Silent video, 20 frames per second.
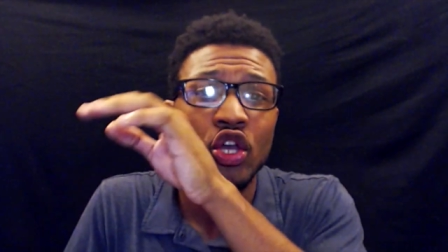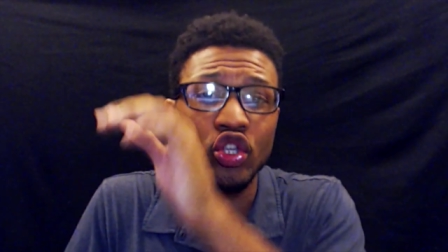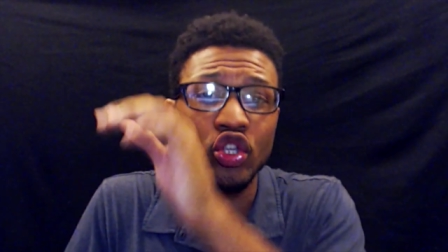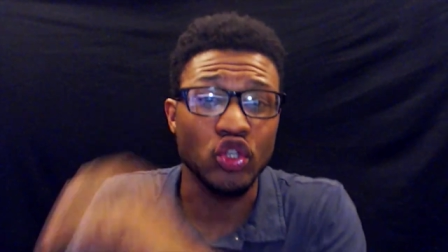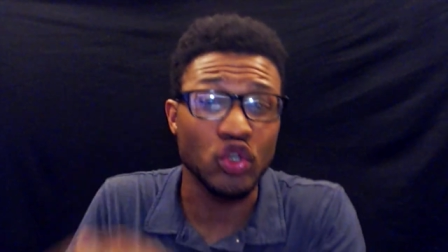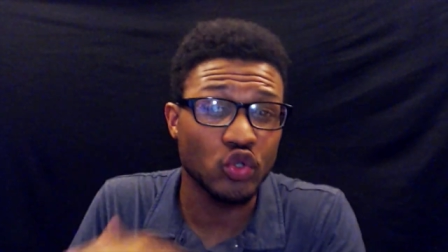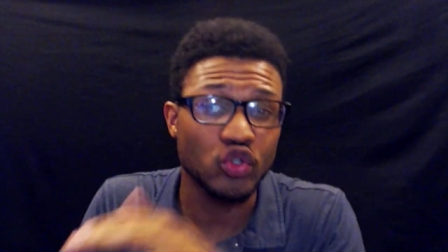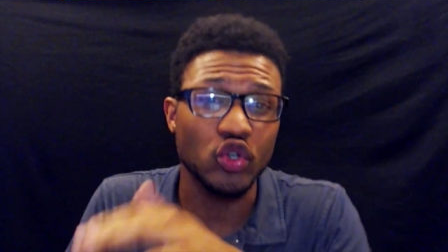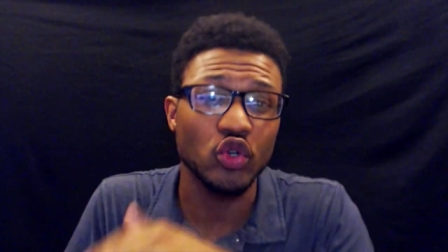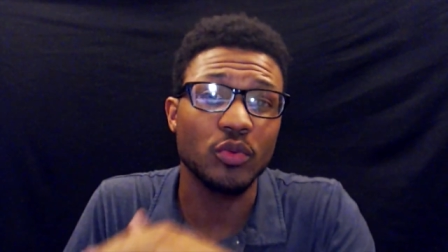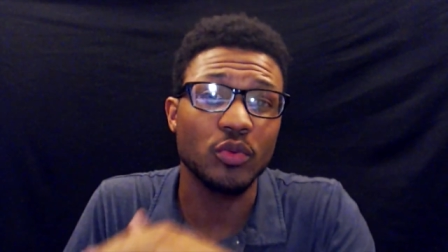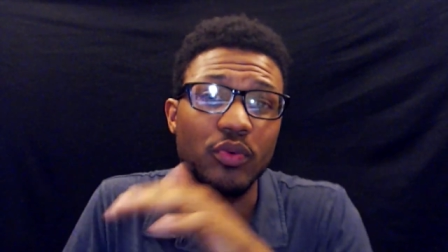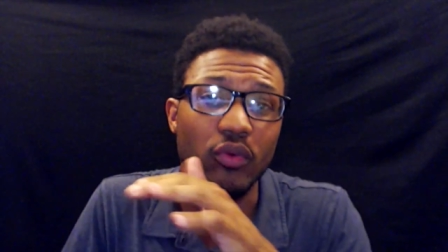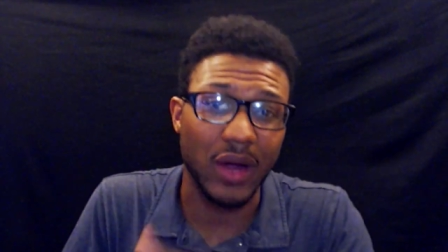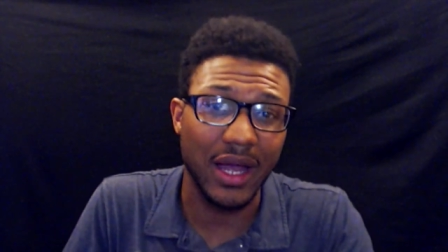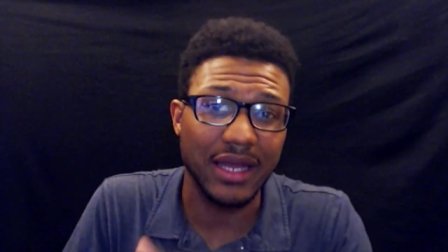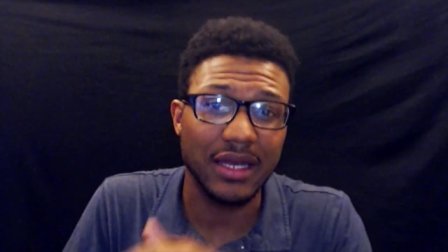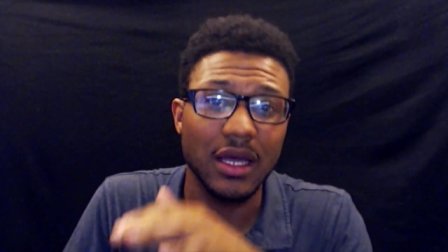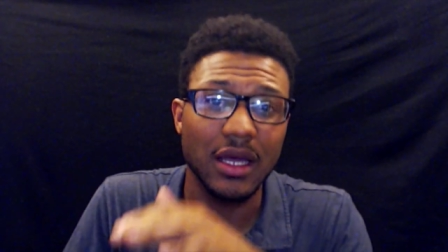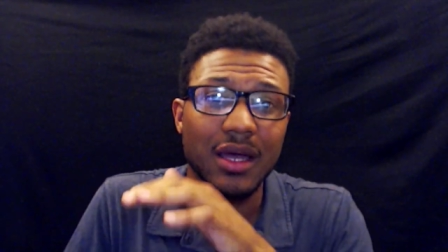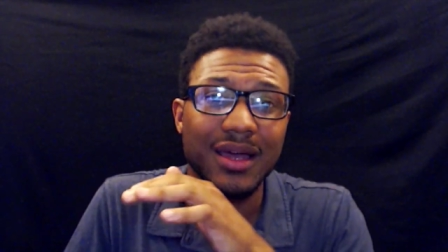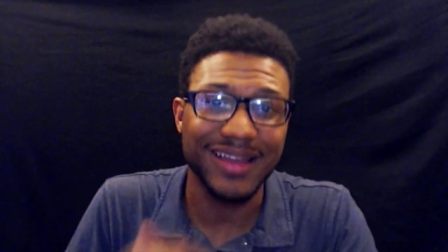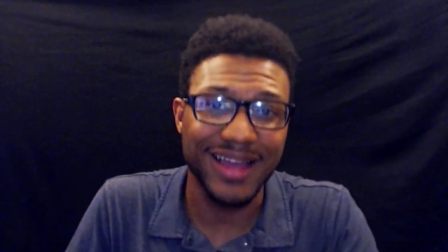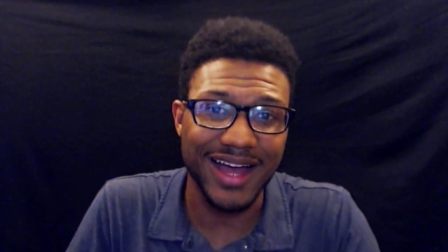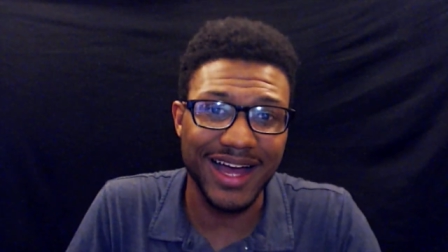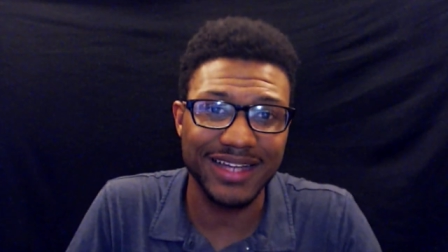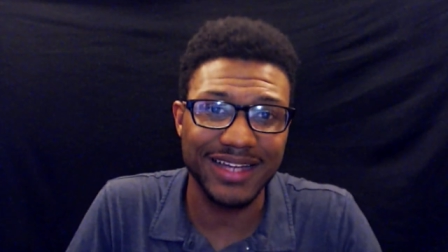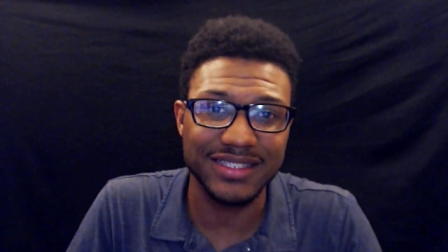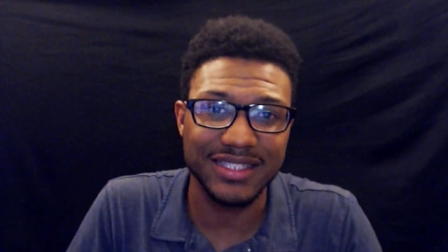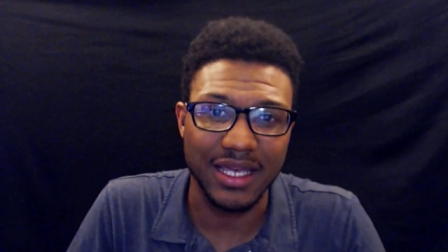YouTube Red
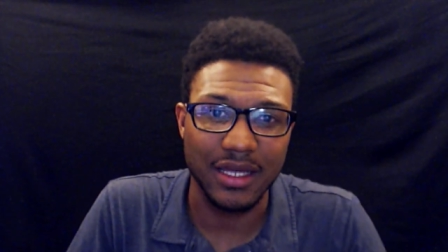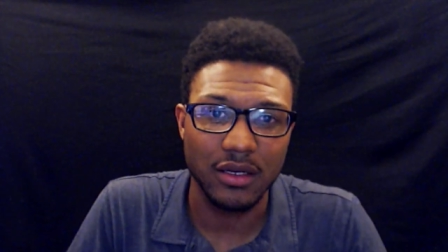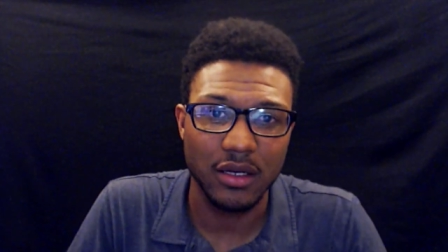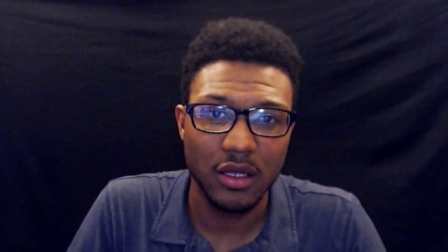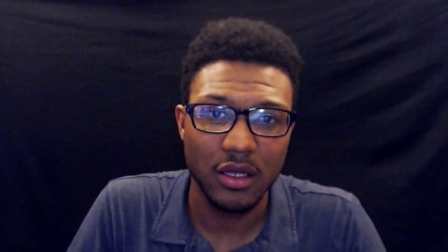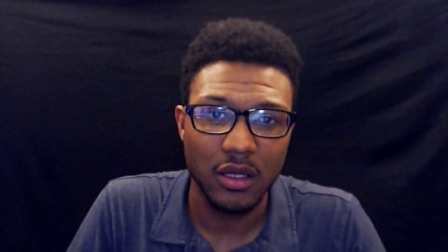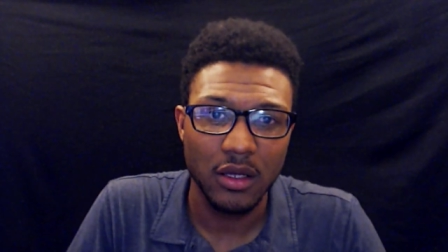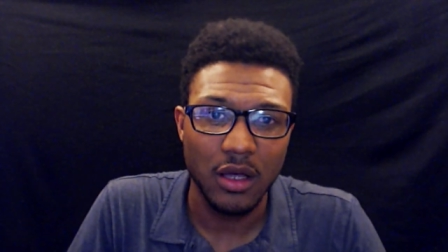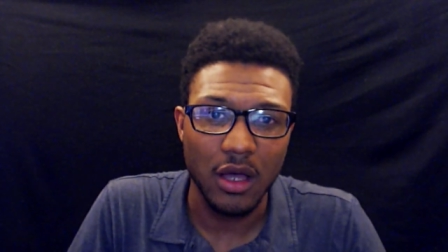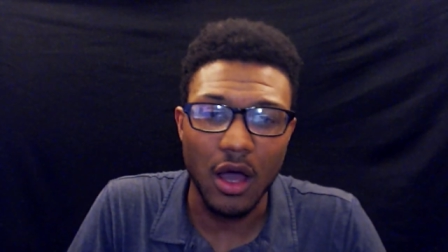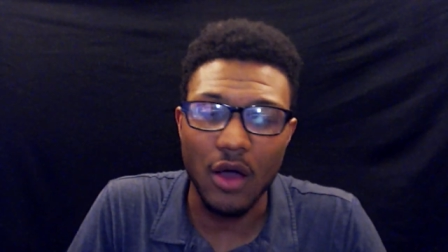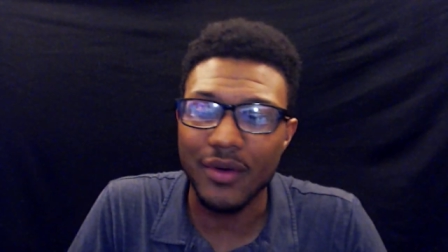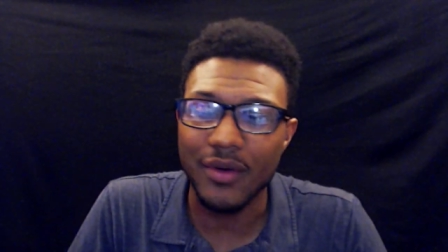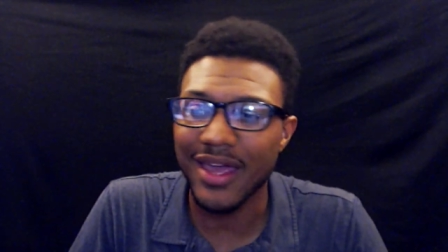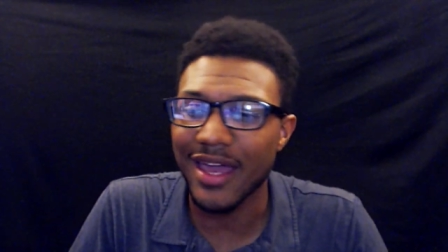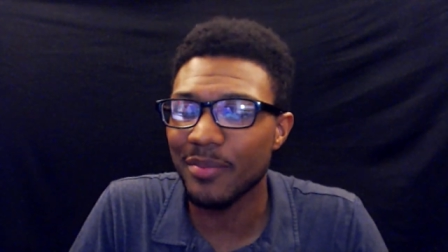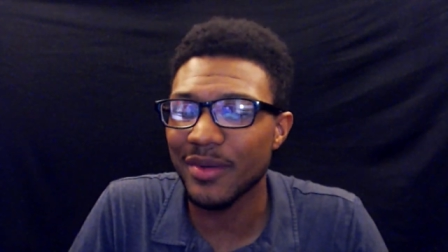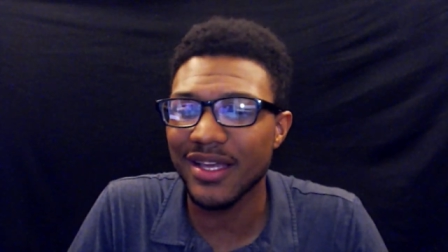content, okay?